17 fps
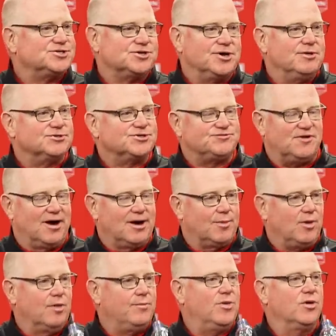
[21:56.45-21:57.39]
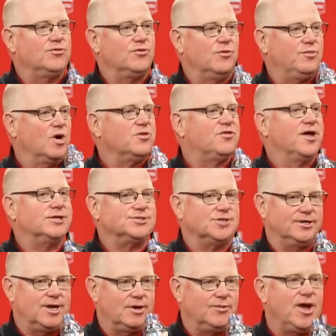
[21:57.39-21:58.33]
So he was fired up on both ends
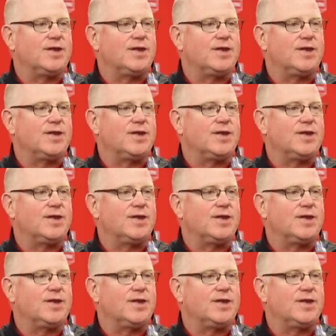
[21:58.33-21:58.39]
on that.